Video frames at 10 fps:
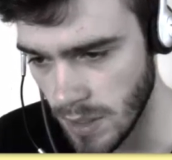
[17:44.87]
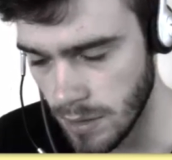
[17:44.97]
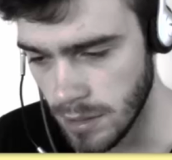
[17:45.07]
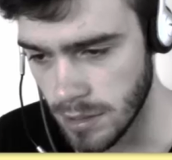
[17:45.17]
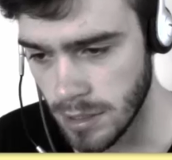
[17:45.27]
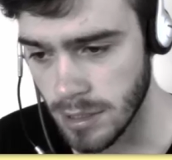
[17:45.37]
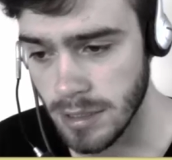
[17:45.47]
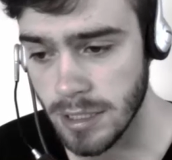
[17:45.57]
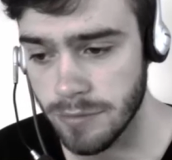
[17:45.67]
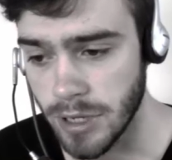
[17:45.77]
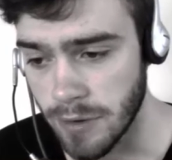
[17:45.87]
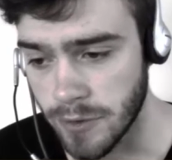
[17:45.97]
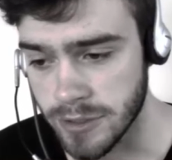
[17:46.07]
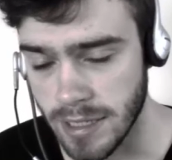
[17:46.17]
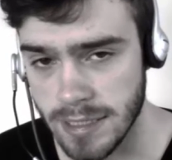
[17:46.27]
Luckily enough we have
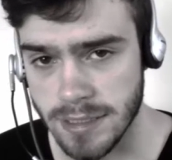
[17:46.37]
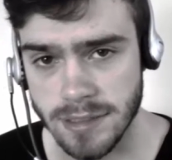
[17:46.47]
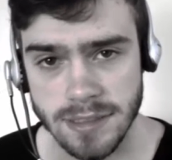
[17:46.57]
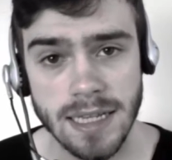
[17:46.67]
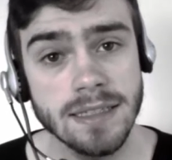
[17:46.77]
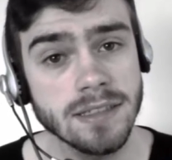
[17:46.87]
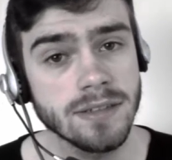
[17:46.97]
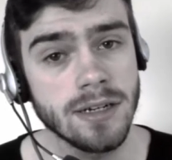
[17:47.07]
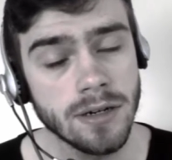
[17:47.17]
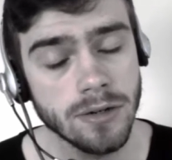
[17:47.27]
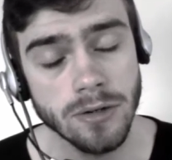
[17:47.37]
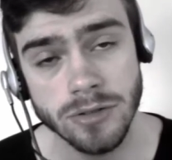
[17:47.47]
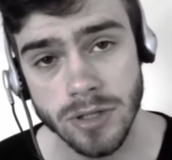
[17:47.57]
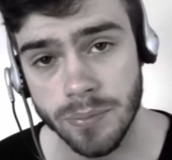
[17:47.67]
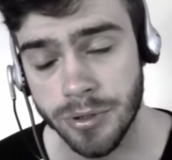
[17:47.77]
our skeletons. Skeletons are
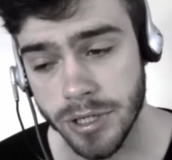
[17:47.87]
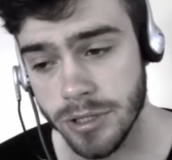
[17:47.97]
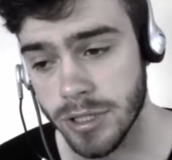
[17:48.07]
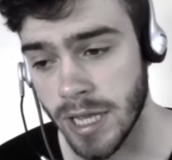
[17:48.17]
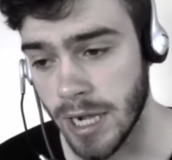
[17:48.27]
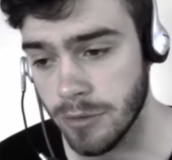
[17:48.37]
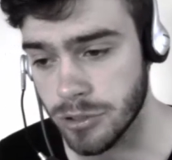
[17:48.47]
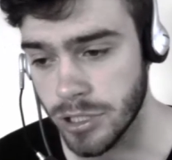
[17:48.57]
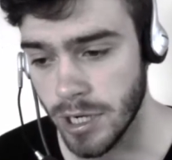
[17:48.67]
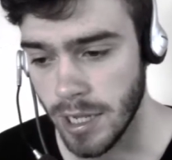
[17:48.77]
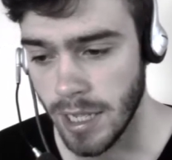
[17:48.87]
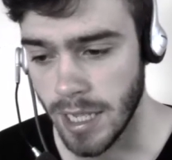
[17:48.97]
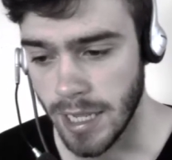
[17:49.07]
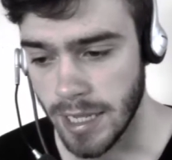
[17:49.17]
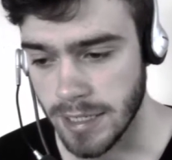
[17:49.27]
also a pretty good counter
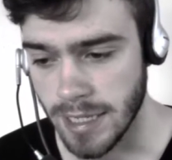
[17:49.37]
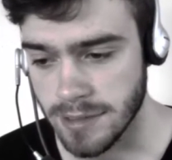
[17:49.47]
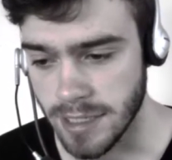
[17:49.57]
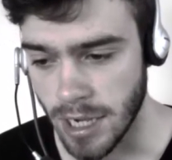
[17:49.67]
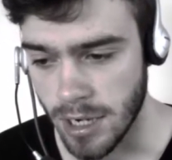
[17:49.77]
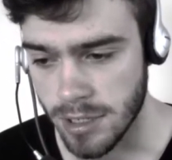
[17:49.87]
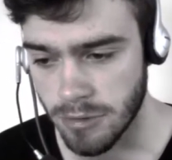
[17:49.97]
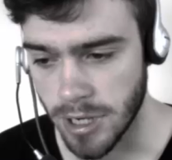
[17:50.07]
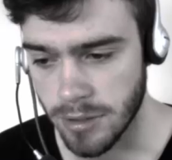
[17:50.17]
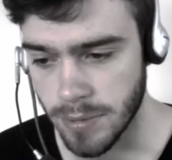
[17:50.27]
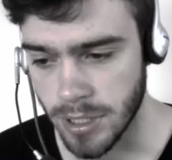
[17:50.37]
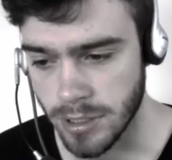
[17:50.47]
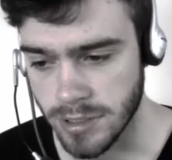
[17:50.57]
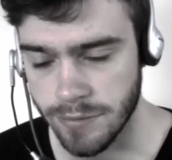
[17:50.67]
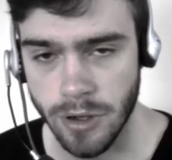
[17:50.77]
against a Hog Rider,
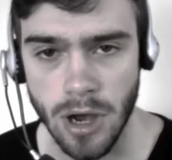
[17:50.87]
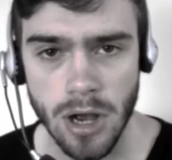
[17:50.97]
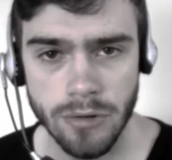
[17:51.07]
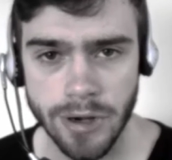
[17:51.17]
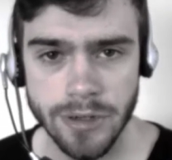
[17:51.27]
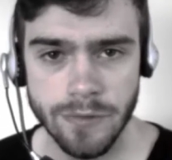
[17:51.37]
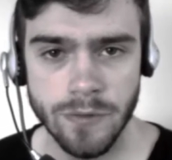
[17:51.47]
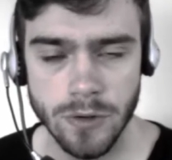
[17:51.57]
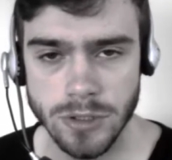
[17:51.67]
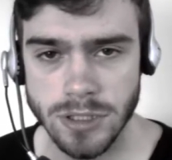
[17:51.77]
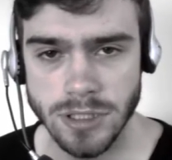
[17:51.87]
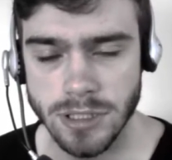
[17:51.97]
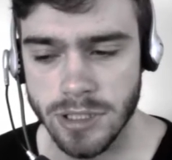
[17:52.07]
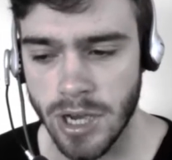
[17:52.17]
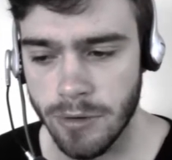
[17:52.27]
because if the Hog Rider
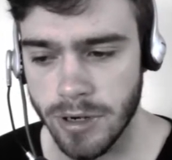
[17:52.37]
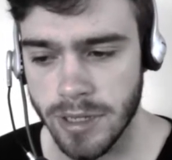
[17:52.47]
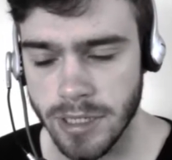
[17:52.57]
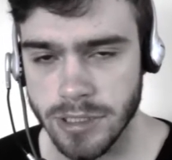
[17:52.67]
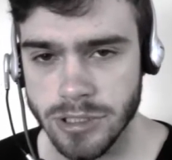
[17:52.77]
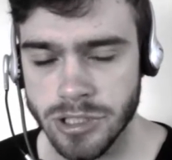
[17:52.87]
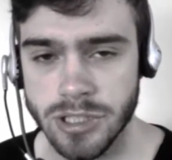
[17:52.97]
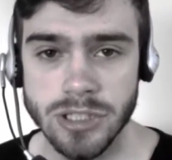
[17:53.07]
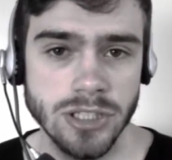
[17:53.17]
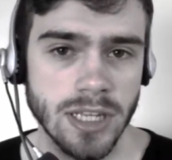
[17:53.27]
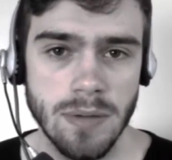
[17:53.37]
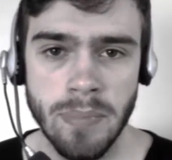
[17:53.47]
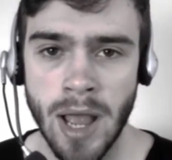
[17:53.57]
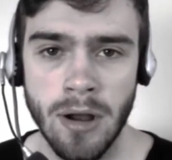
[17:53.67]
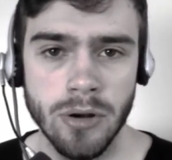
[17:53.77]
focuses the tower, then they just can
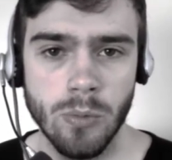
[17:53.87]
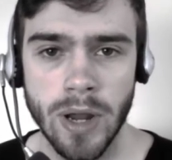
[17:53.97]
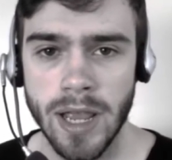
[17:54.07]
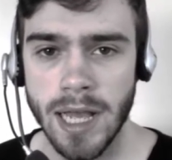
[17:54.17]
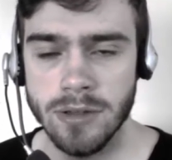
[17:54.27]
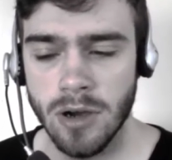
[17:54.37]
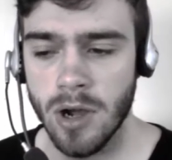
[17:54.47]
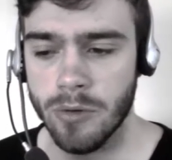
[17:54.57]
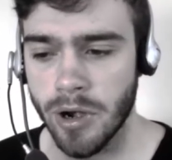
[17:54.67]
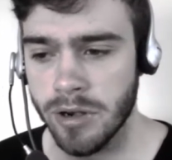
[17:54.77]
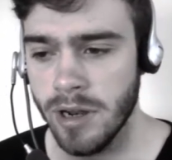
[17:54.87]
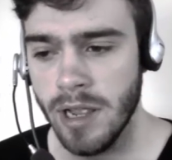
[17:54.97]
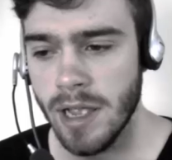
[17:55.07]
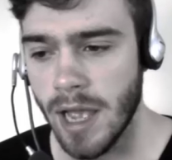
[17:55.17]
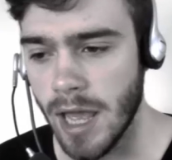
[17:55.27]
pound away at the Hog Rider
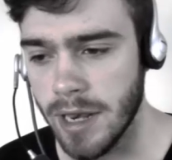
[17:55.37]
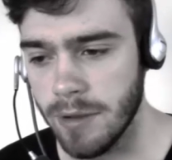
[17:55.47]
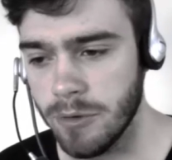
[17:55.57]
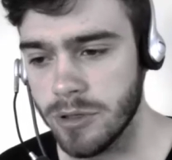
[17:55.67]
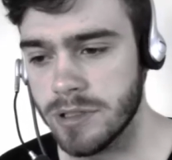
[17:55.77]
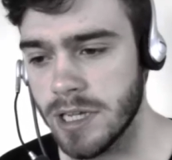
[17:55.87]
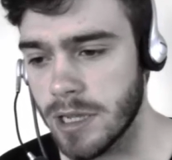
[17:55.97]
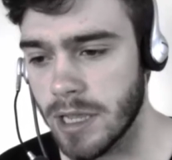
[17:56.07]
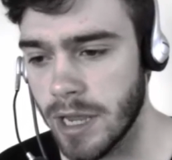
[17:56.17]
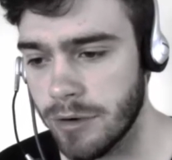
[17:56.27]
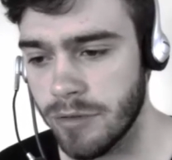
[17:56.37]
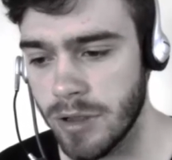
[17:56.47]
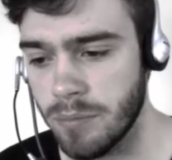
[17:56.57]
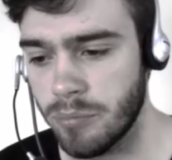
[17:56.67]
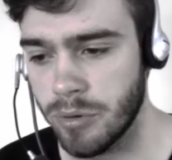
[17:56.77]
and they will take care of
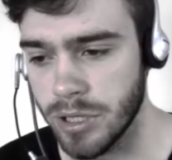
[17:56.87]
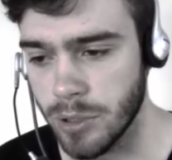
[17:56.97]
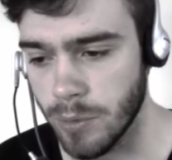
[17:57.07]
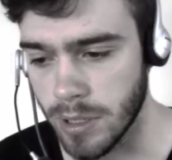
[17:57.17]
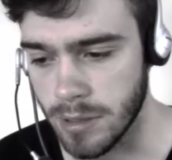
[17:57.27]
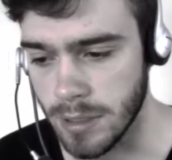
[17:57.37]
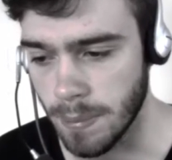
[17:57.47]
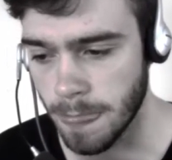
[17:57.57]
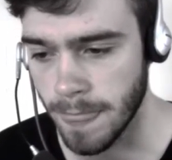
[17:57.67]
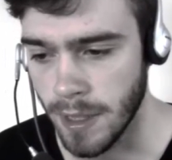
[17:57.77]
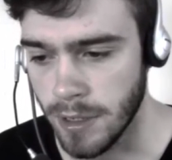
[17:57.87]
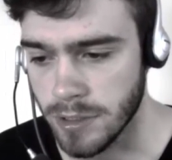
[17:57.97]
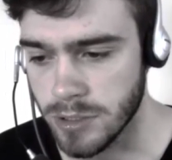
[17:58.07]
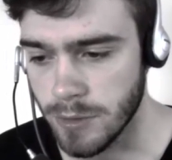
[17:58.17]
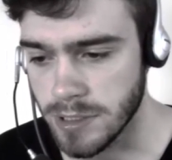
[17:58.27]
him pretty quickly.
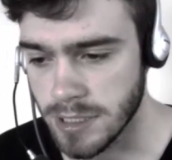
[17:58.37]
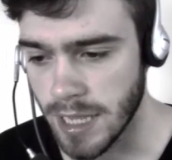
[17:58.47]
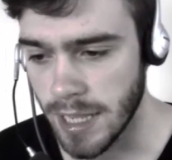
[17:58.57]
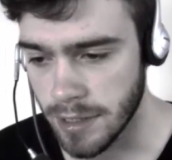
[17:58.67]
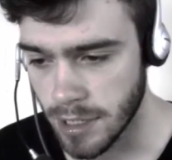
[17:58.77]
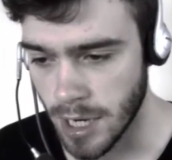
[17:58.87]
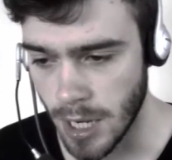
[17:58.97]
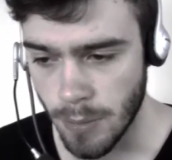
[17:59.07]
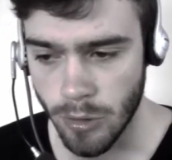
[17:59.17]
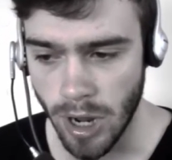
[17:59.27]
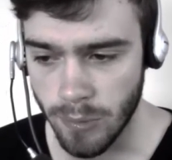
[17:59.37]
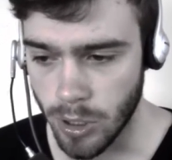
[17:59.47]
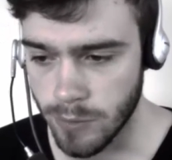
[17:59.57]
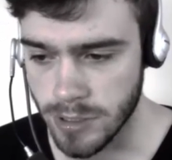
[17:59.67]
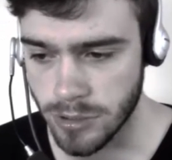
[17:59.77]
So once again, the combo I'm
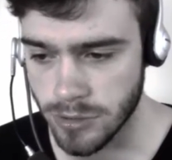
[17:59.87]
always